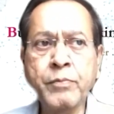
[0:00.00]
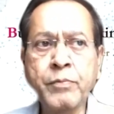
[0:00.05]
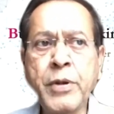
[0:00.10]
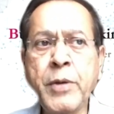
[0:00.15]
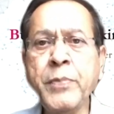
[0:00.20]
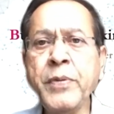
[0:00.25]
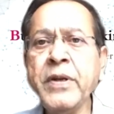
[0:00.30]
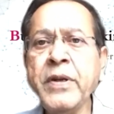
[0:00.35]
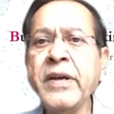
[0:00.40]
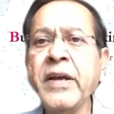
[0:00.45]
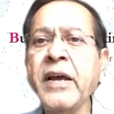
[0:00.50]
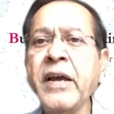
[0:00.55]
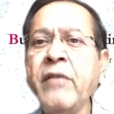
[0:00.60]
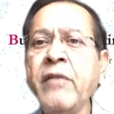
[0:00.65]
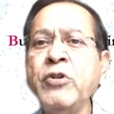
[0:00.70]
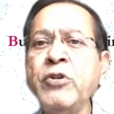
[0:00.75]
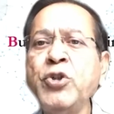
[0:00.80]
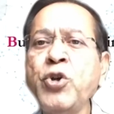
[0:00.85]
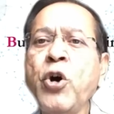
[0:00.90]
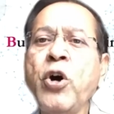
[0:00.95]
people can have
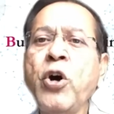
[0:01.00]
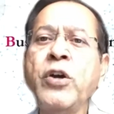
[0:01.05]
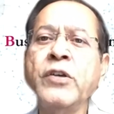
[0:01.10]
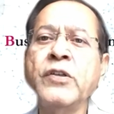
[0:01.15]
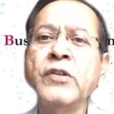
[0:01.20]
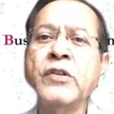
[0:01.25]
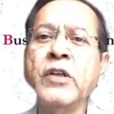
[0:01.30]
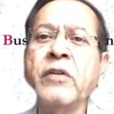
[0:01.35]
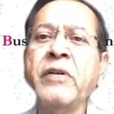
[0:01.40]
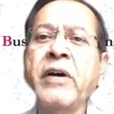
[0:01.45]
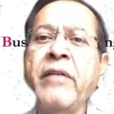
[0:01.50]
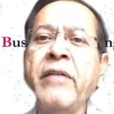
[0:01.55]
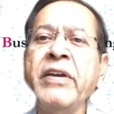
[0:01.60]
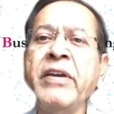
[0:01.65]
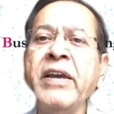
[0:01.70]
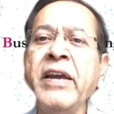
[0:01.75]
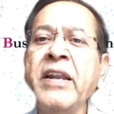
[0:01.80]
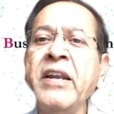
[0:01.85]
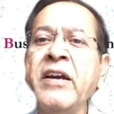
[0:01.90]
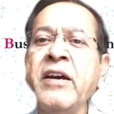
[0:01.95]
a choice of
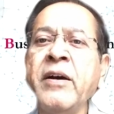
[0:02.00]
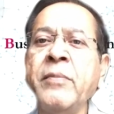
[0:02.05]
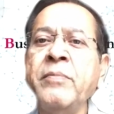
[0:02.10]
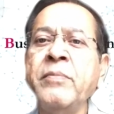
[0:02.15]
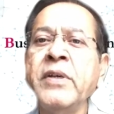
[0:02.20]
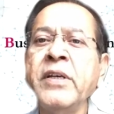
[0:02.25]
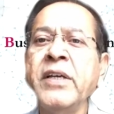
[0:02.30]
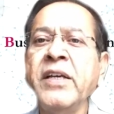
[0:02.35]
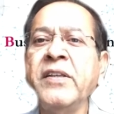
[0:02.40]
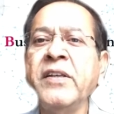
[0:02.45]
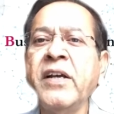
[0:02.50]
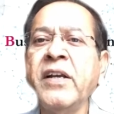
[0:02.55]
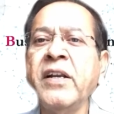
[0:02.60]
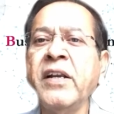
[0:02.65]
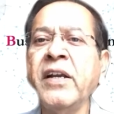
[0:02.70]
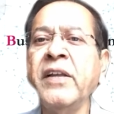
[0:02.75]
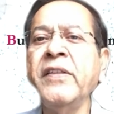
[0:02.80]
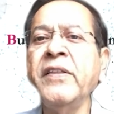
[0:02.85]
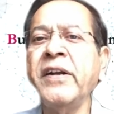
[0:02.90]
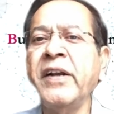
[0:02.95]
having income either
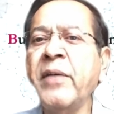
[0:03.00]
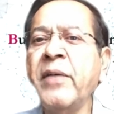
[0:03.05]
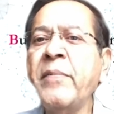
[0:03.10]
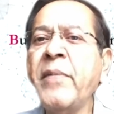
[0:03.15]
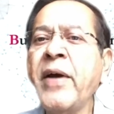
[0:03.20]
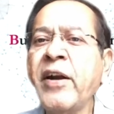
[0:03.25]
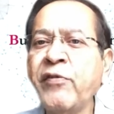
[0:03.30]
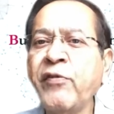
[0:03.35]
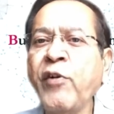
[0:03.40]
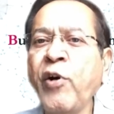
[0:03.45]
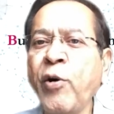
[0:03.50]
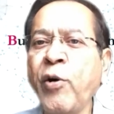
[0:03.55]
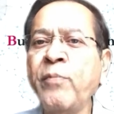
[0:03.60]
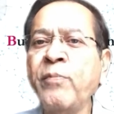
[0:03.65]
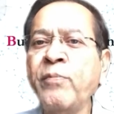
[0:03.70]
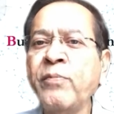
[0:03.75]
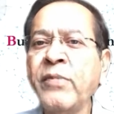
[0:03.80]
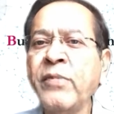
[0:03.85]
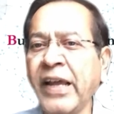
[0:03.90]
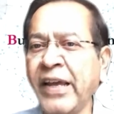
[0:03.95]
in the demat form,
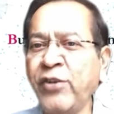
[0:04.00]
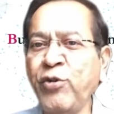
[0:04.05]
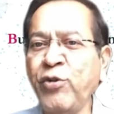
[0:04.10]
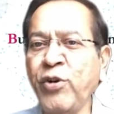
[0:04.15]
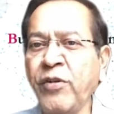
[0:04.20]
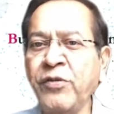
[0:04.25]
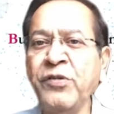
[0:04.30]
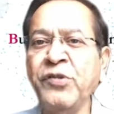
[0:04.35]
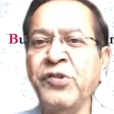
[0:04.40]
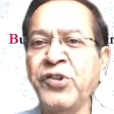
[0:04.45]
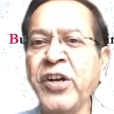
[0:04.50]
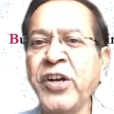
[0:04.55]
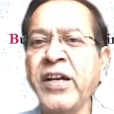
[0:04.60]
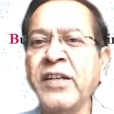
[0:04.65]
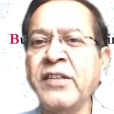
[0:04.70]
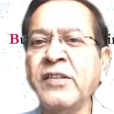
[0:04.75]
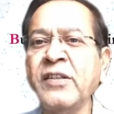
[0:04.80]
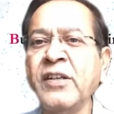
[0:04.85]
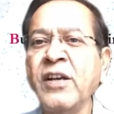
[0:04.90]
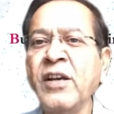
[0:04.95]
like you have in
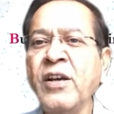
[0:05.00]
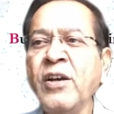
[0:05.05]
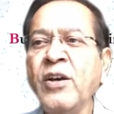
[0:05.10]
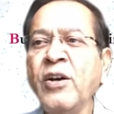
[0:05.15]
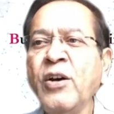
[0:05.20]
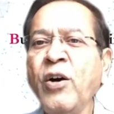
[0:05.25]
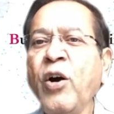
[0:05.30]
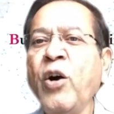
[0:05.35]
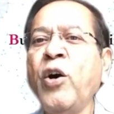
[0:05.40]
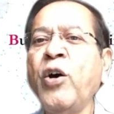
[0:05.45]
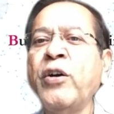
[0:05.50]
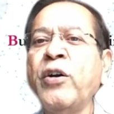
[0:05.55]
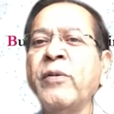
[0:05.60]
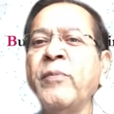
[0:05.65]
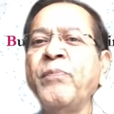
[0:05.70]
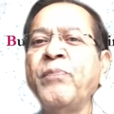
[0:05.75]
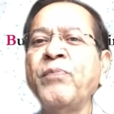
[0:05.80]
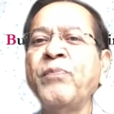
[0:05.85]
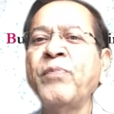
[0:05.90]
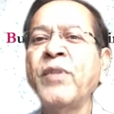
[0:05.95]
shares, or
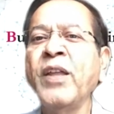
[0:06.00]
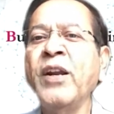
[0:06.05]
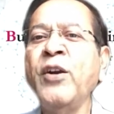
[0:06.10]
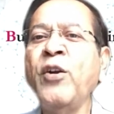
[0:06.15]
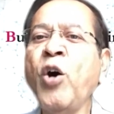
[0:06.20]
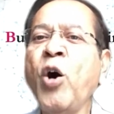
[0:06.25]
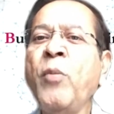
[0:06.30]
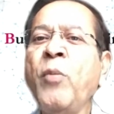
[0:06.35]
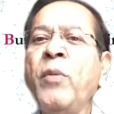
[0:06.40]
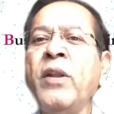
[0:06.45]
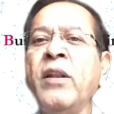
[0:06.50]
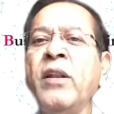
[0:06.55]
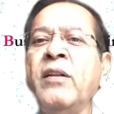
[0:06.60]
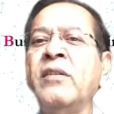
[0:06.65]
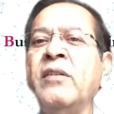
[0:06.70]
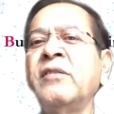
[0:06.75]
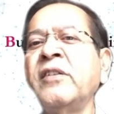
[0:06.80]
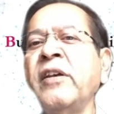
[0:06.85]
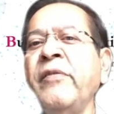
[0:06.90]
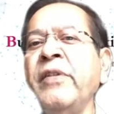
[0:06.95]
in a normal
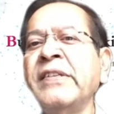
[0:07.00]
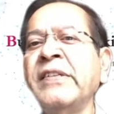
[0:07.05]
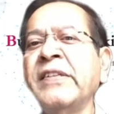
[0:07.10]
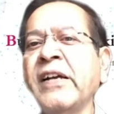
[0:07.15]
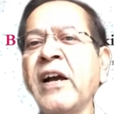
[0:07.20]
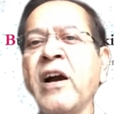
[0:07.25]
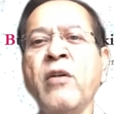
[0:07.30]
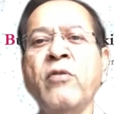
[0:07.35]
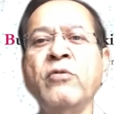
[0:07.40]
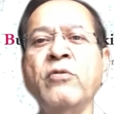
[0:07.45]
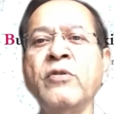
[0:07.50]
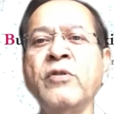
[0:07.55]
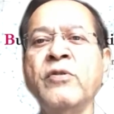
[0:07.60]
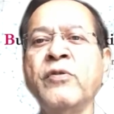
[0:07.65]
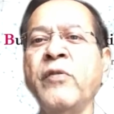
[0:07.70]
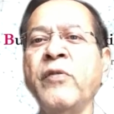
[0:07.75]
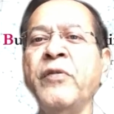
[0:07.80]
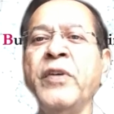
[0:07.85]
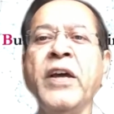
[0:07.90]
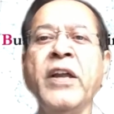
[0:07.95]
savings account
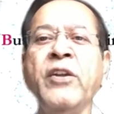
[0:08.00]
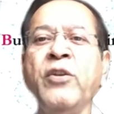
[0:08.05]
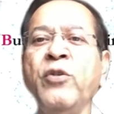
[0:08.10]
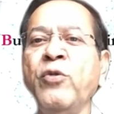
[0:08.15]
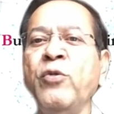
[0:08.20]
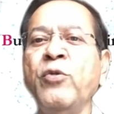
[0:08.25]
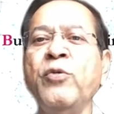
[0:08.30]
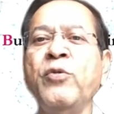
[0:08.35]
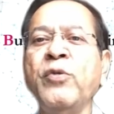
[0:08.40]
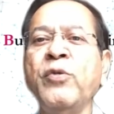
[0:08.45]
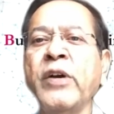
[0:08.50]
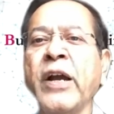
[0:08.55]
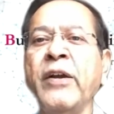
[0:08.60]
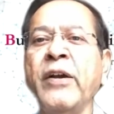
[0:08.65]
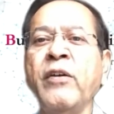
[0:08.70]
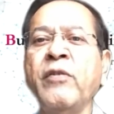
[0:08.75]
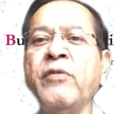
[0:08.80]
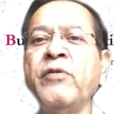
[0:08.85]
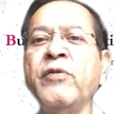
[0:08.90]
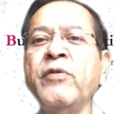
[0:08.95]
from where you kind
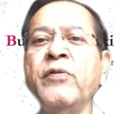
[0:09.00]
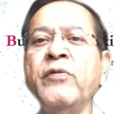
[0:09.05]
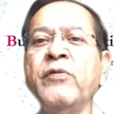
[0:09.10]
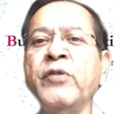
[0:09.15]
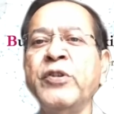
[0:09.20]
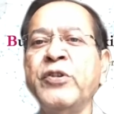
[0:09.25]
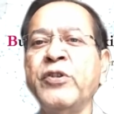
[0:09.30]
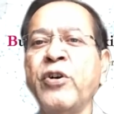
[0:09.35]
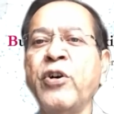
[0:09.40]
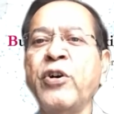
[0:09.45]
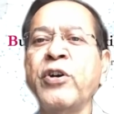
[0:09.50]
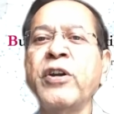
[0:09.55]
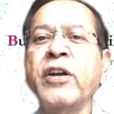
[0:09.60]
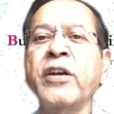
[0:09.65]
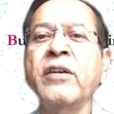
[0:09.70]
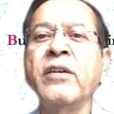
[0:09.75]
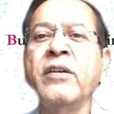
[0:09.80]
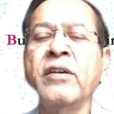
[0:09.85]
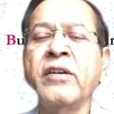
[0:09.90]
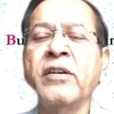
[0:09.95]
of withdraw
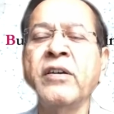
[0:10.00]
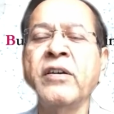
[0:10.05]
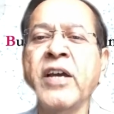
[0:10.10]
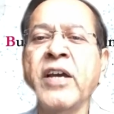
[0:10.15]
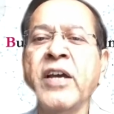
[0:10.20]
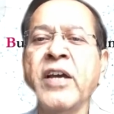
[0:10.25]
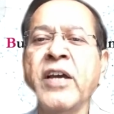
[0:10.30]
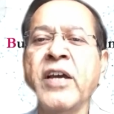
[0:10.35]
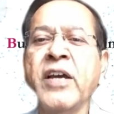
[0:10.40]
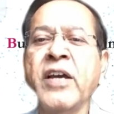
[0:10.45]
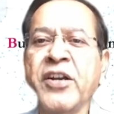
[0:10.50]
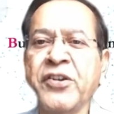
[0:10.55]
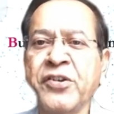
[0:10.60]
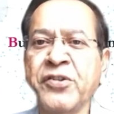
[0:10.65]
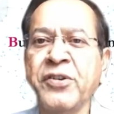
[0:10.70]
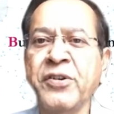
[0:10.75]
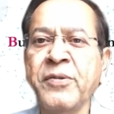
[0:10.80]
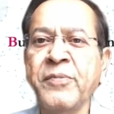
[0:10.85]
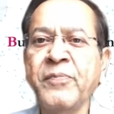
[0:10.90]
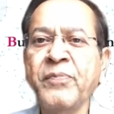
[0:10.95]
cash.
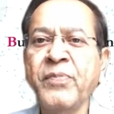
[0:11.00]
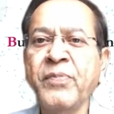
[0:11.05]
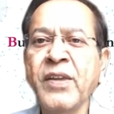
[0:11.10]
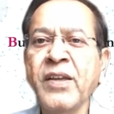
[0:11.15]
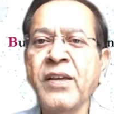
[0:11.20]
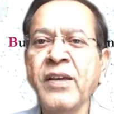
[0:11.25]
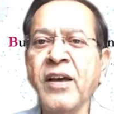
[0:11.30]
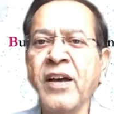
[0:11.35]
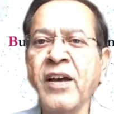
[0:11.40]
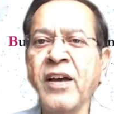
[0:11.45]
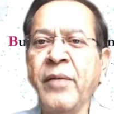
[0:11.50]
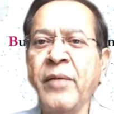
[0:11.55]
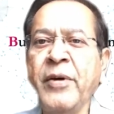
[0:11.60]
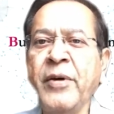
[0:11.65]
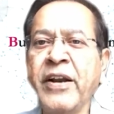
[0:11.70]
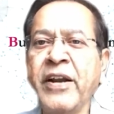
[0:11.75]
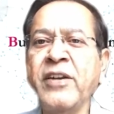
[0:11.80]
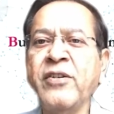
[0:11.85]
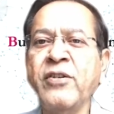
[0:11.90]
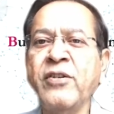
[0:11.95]
Am I
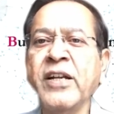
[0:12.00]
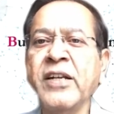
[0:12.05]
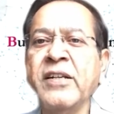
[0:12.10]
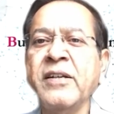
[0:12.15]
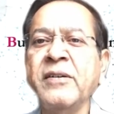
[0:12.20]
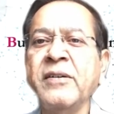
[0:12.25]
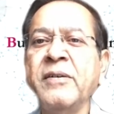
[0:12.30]
right on that?